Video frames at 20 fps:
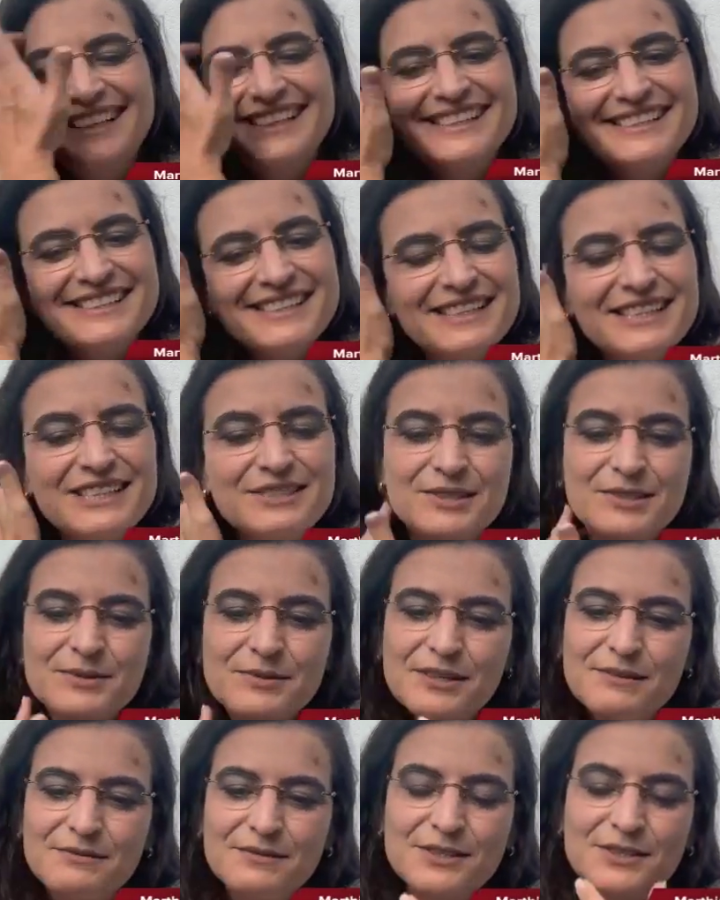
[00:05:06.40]
So this is
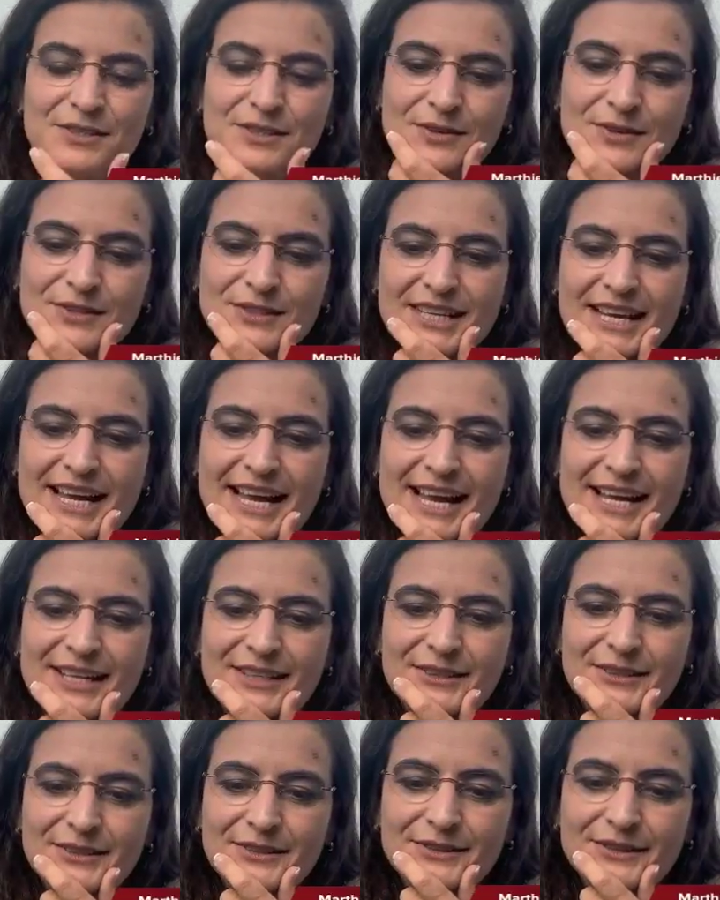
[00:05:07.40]
one of the songs I had
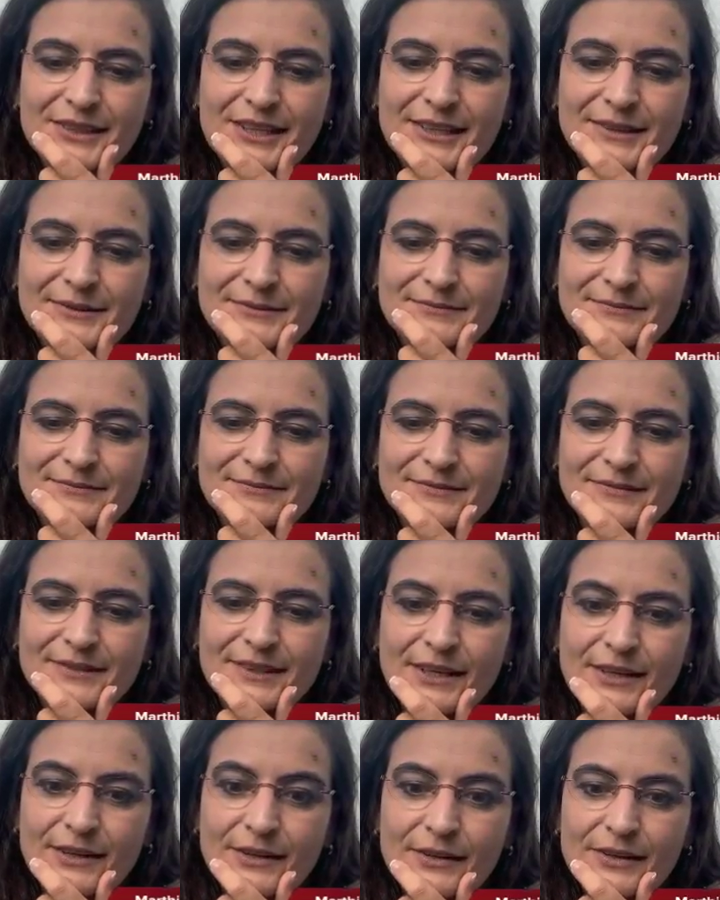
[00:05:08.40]
to
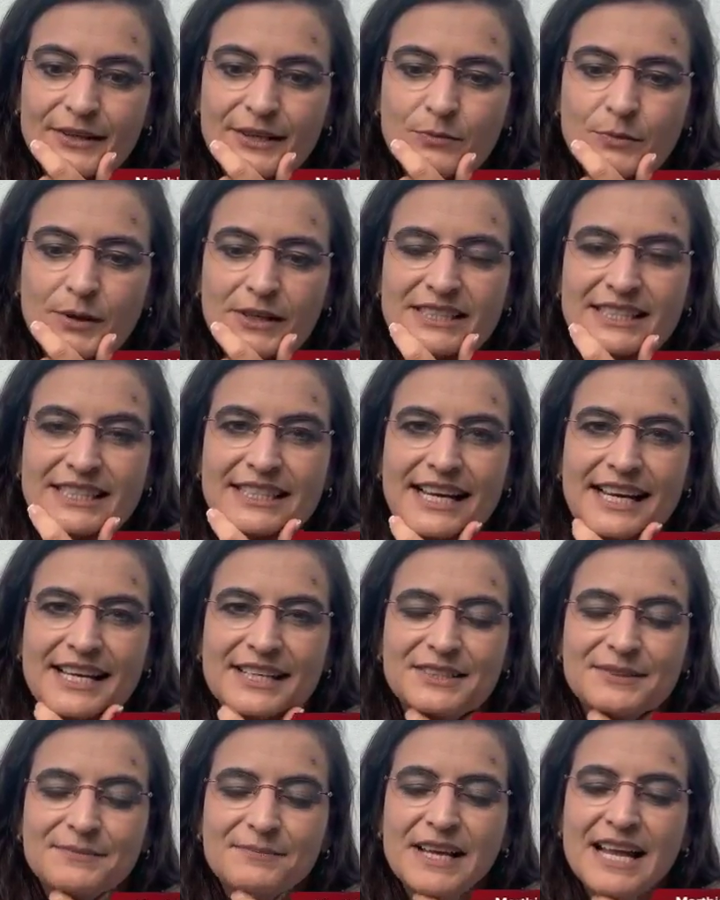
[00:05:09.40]
learn at one
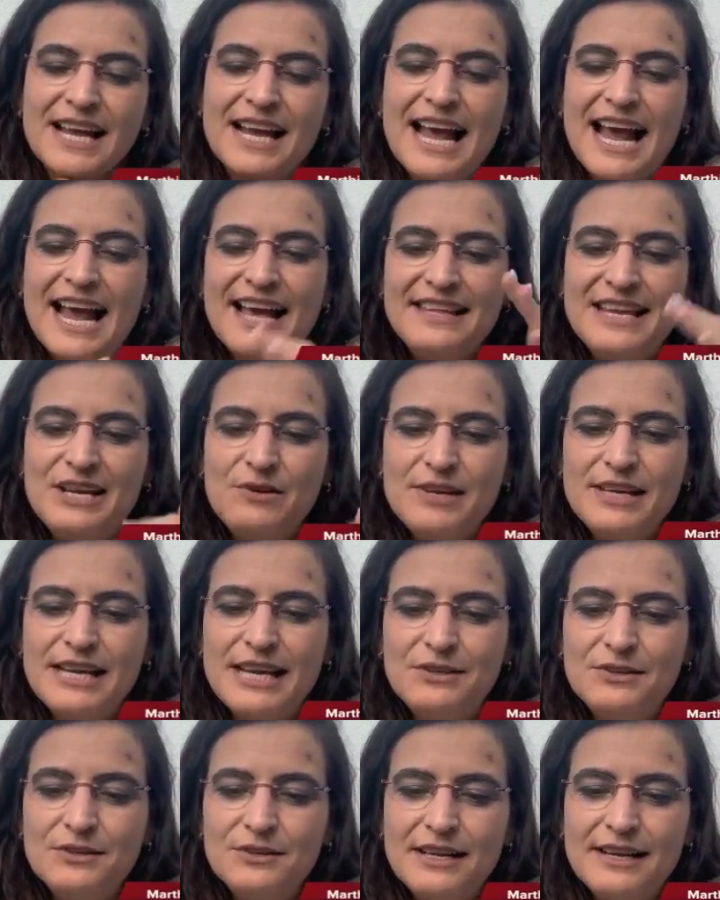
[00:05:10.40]
stage. And then we
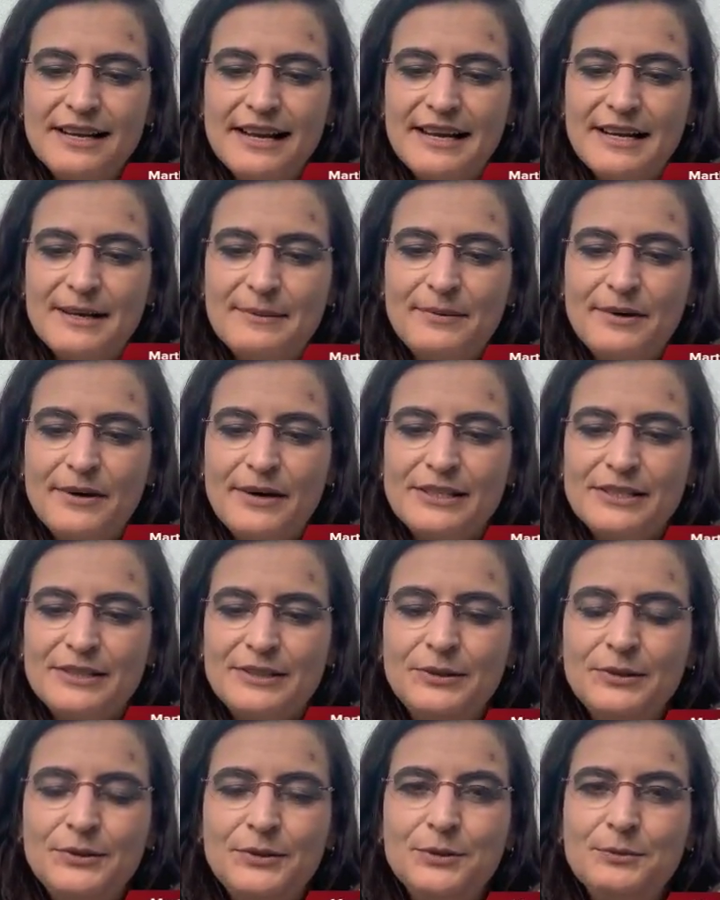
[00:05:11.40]
get to the lullabies.
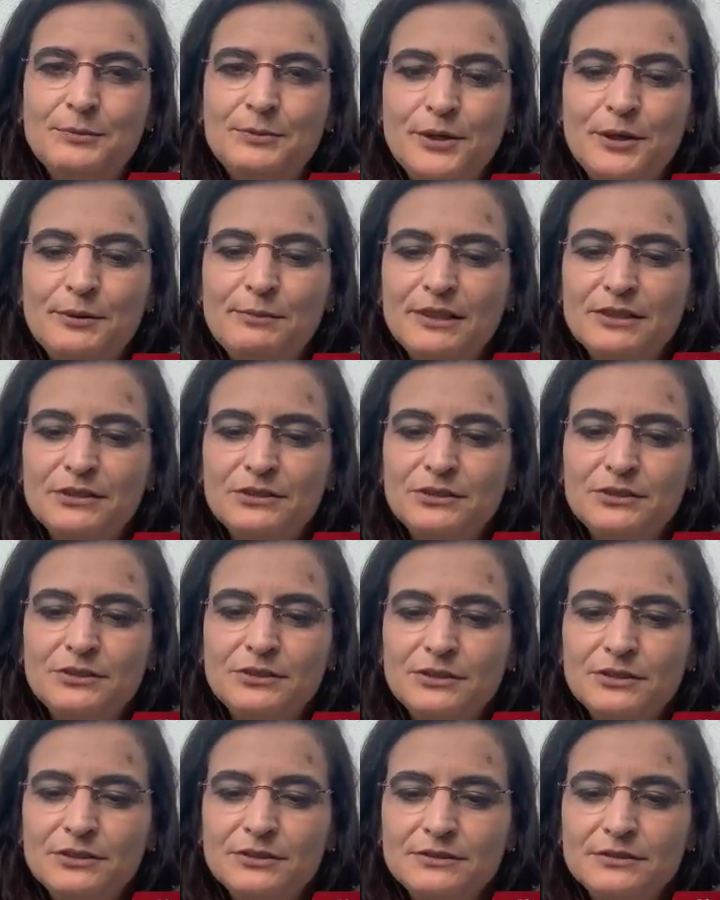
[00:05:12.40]
Doodoo Baba
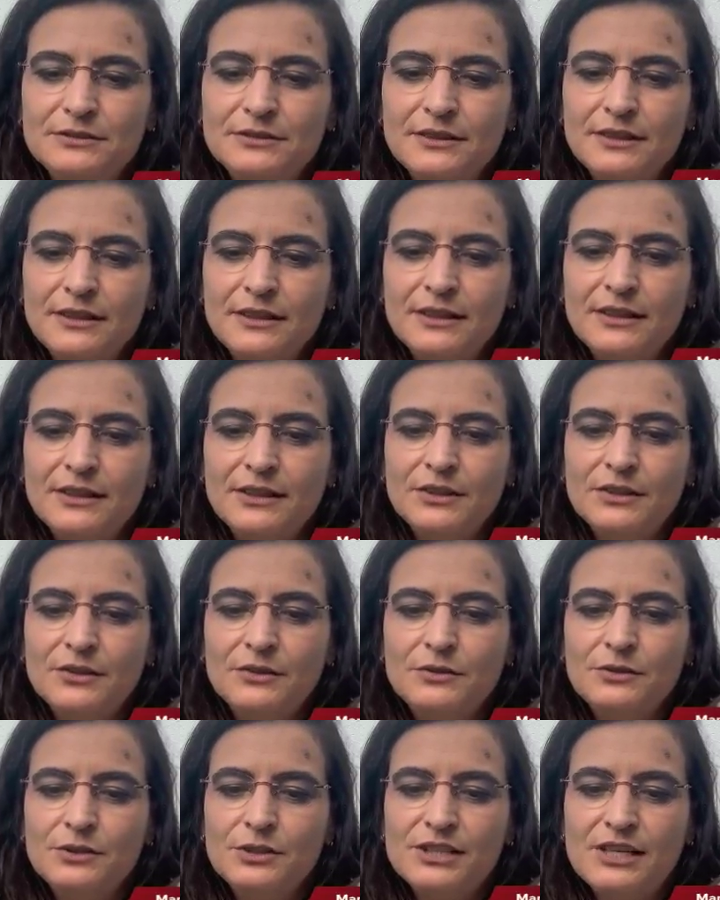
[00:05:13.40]
Doodoo,
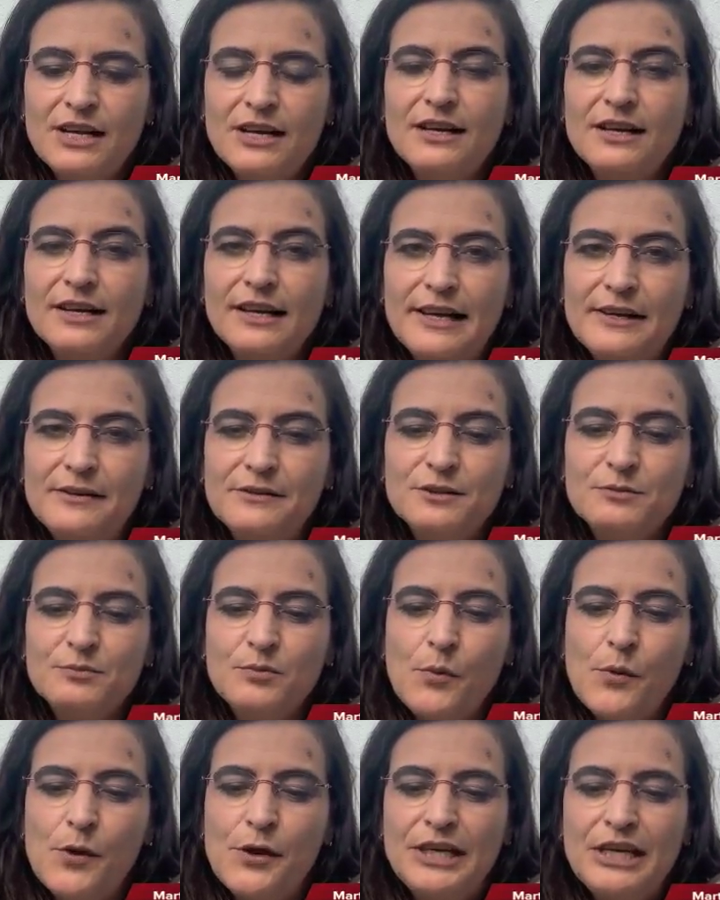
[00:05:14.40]
Hoe sag lei ons
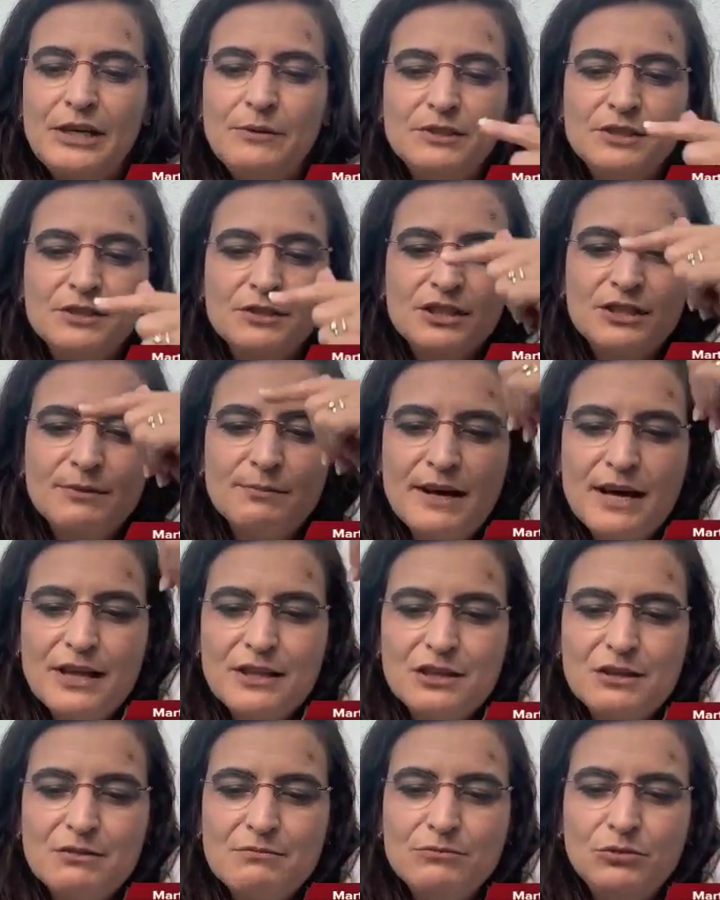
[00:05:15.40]
bootjie, which is
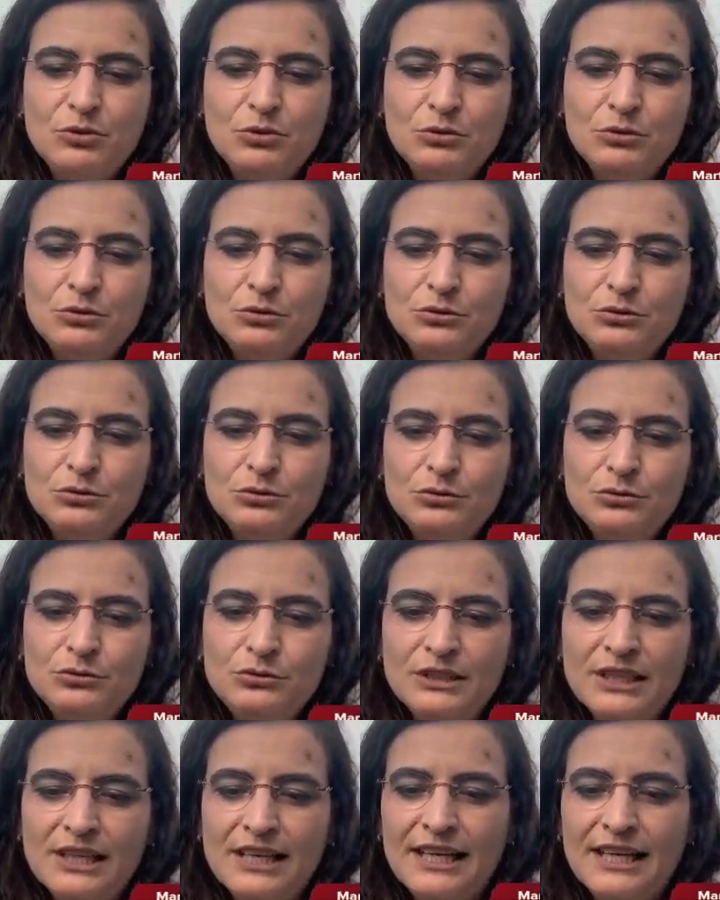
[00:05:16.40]
about the moon.